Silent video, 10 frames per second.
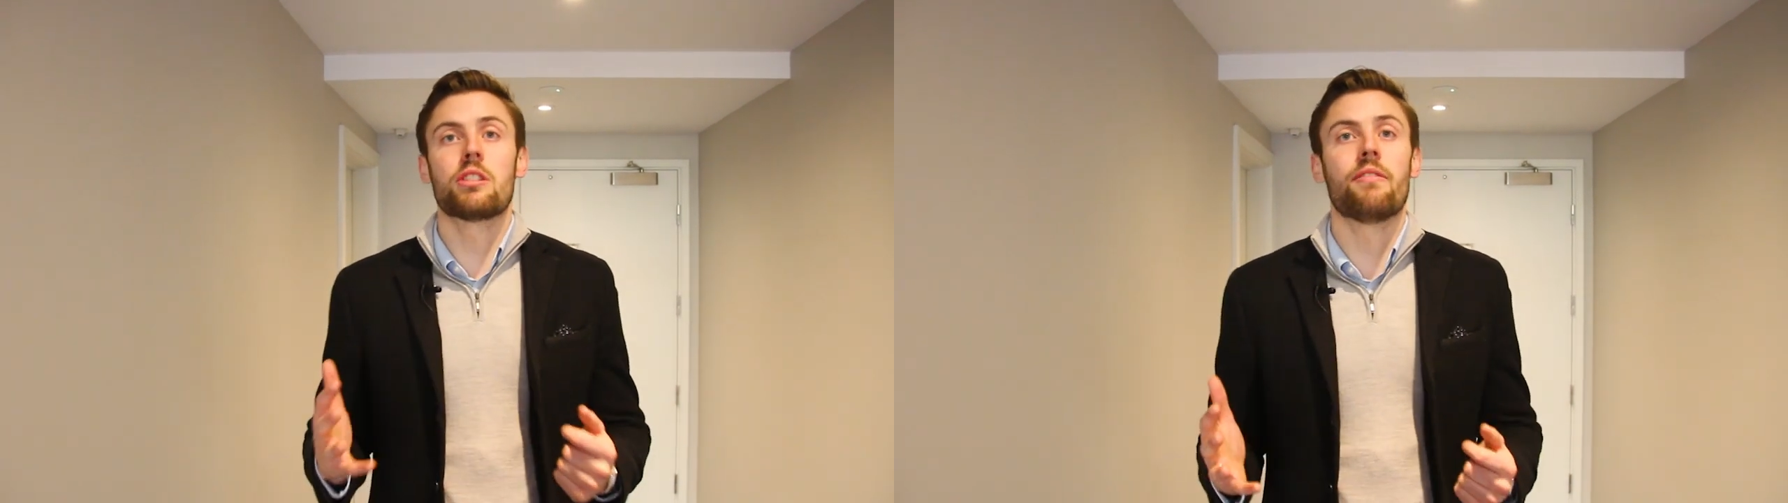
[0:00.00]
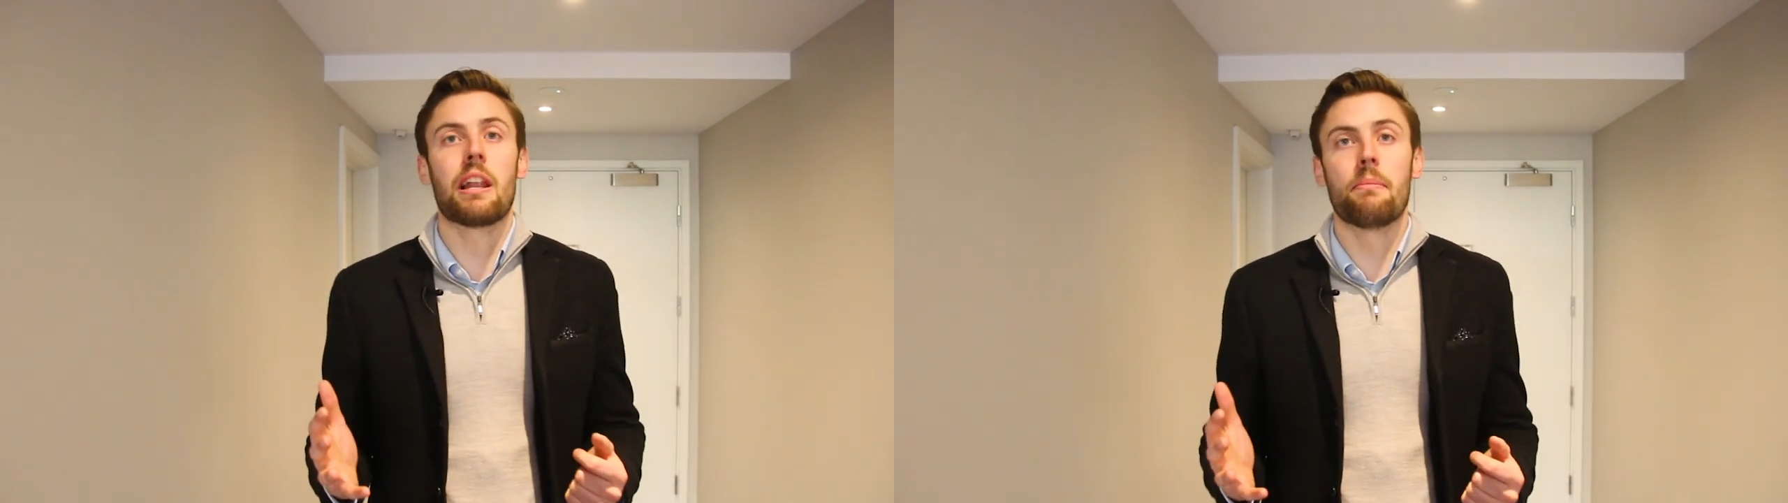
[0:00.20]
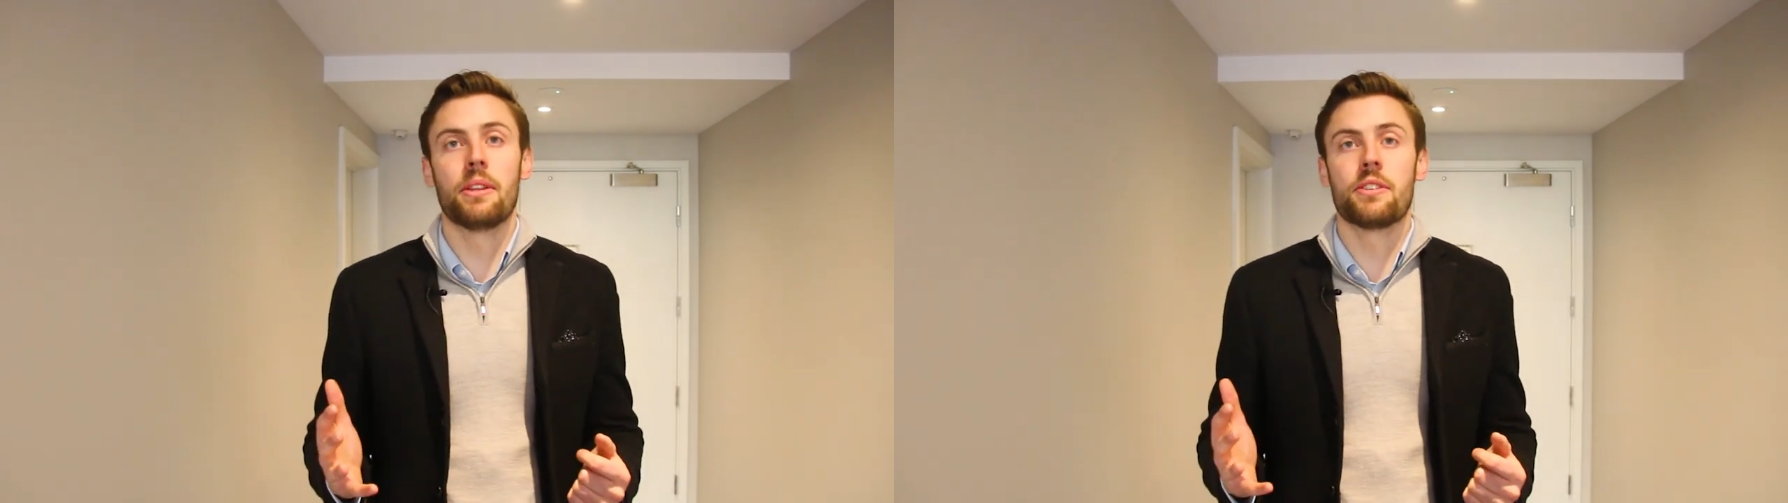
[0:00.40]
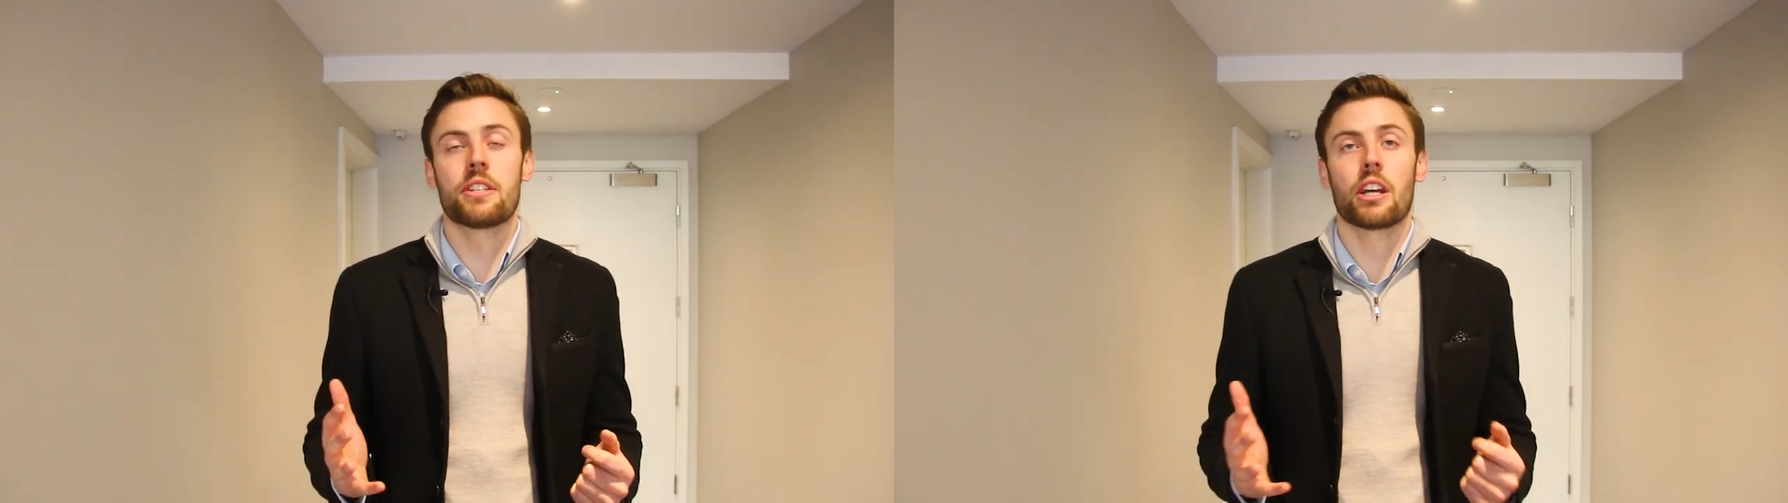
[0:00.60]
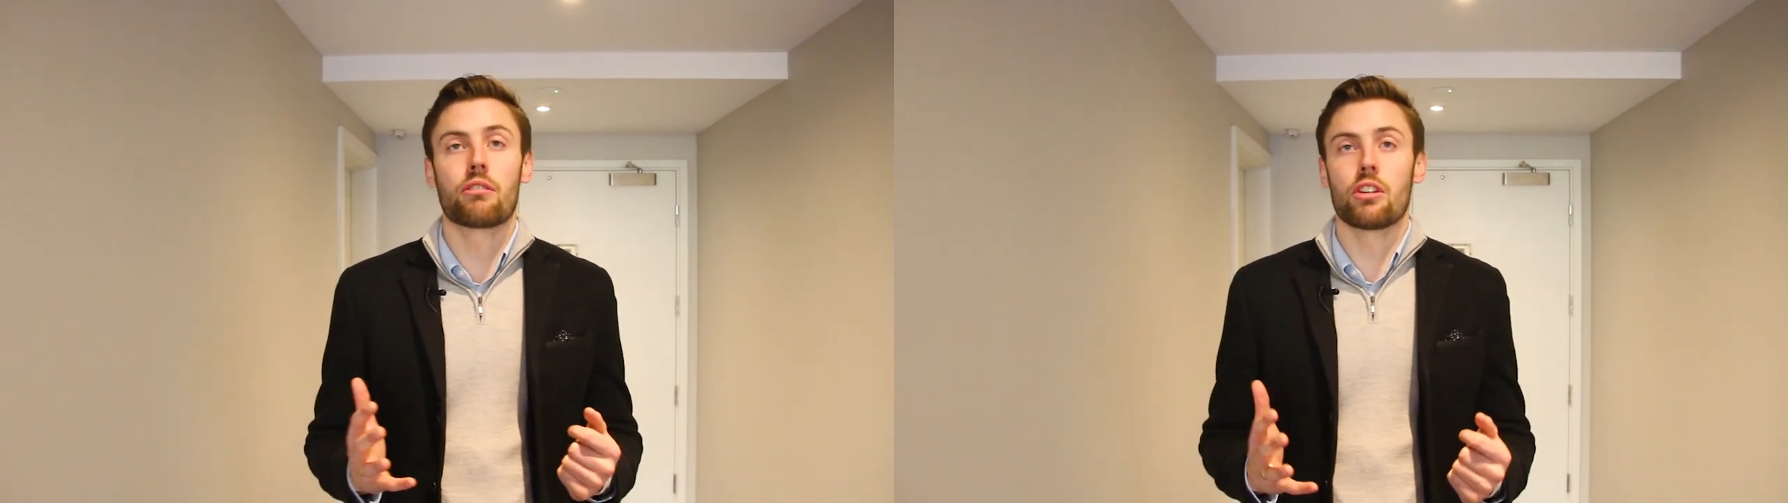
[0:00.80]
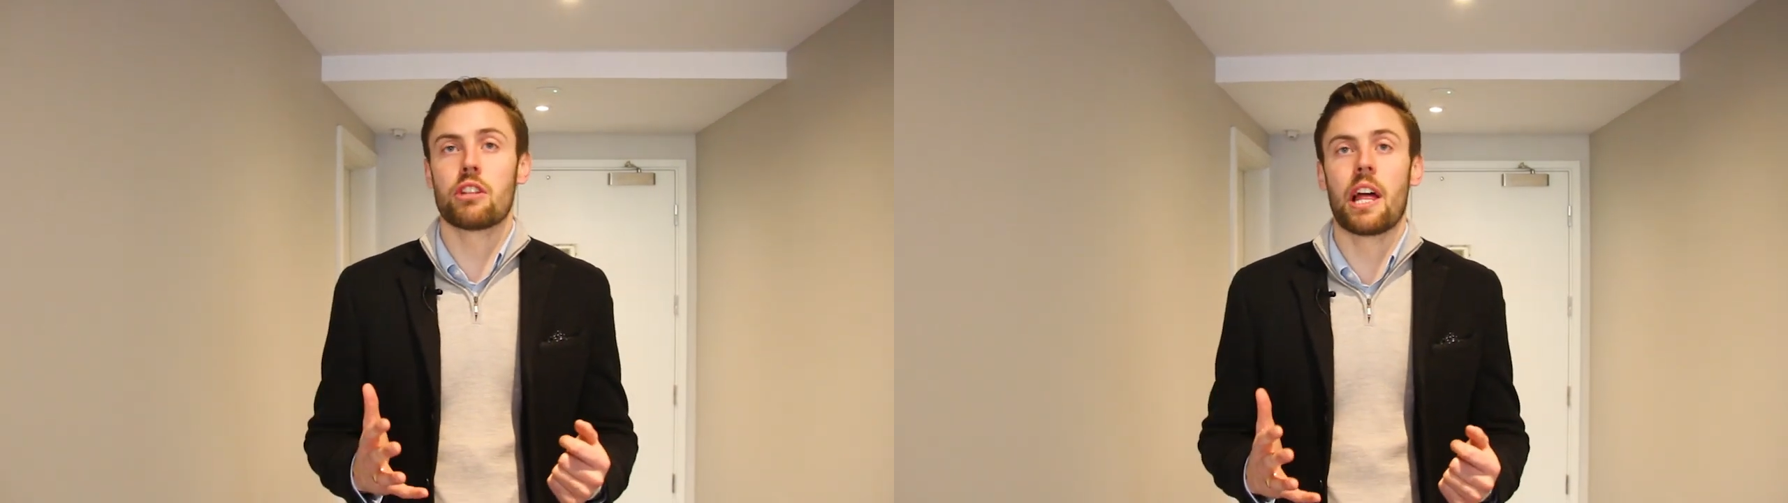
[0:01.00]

developments across